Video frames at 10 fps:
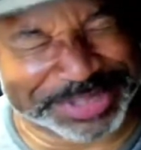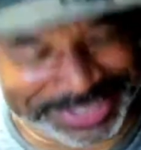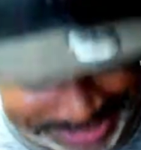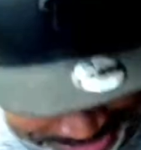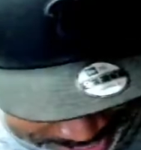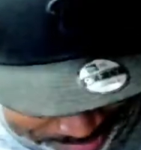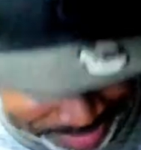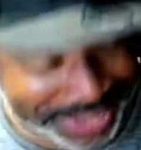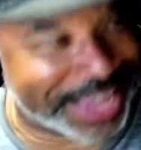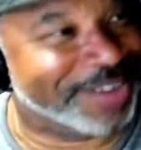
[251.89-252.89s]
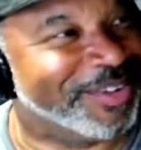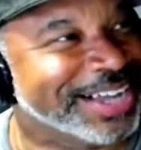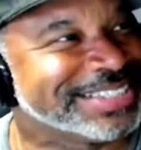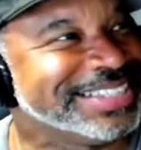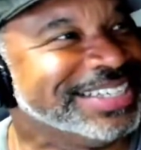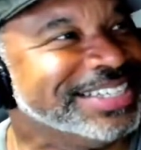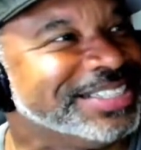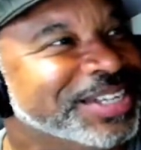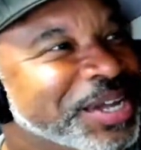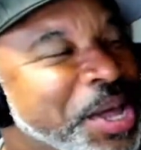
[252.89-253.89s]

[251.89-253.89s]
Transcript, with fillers: me. Stop that. Watch this.